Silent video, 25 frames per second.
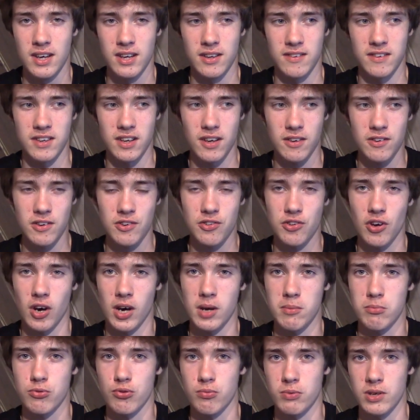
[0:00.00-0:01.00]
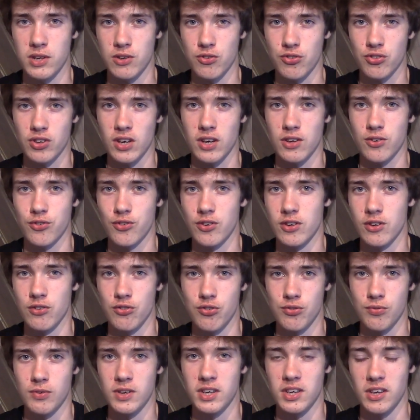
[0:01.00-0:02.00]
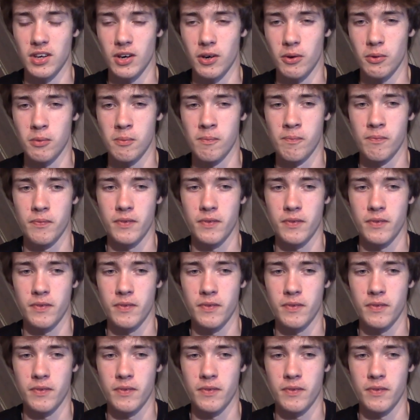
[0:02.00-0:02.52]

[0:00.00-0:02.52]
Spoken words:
The other types we discussed in this video,